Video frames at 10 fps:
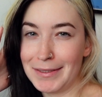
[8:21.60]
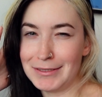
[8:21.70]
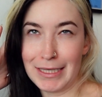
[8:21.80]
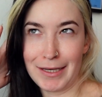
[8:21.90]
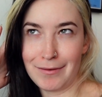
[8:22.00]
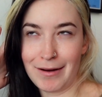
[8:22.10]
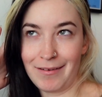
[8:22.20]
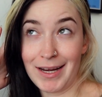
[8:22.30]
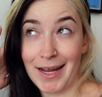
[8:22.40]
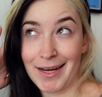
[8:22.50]

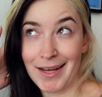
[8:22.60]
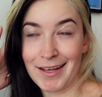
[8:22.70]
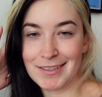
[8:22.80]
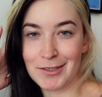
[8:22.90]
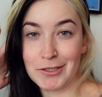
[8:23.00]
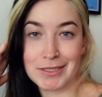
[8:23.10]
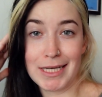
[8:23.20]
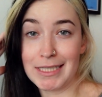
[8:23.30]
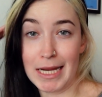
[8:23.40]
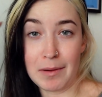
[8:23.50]
January, I guess, or just
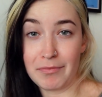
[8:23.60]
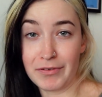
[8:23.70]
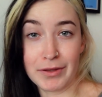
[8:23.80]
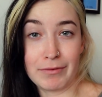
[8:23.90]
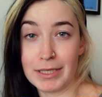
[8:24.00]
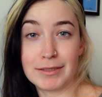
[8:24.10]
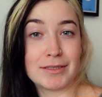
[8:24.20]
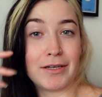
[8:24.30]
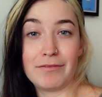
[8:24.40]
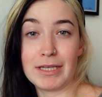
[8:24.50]
like damp for the
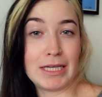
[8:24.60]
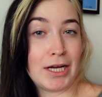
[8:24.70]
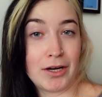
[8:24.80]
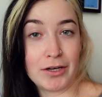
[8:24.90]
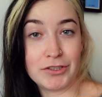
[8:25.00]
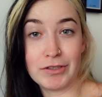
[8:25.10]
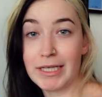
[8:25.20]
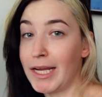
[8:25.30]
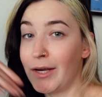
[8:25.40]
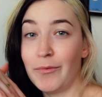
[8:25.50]
rest of the year.
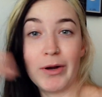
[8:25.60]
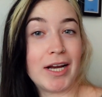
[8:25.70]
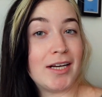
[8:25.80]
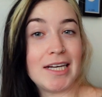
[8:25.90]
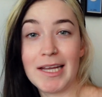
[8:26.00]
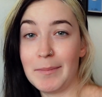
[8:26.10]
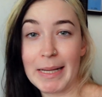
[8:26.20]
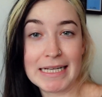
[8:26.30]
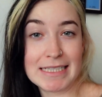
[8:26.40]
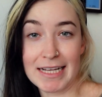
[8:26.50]
Drinking when it
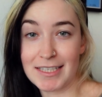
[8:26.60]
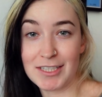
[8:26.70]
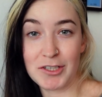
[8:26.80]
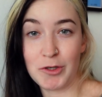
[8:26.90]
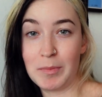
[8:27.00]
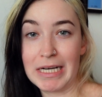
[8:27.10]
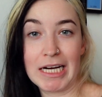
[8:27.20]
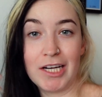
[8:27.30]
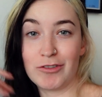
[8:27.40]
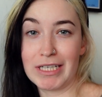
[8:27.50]
makes sense to, but
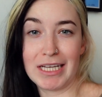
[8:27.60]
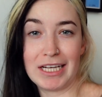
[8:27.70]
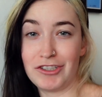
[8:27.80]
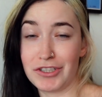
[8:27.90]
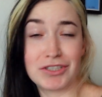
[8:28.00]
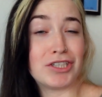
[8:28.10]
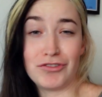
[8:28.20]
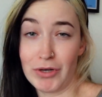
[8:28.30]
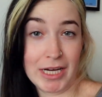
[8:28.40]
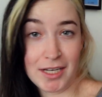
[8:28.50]
not drinking just to
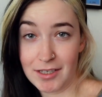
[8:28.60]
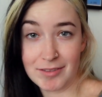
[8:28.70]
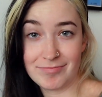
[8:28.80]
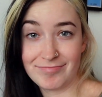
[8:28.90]
drink.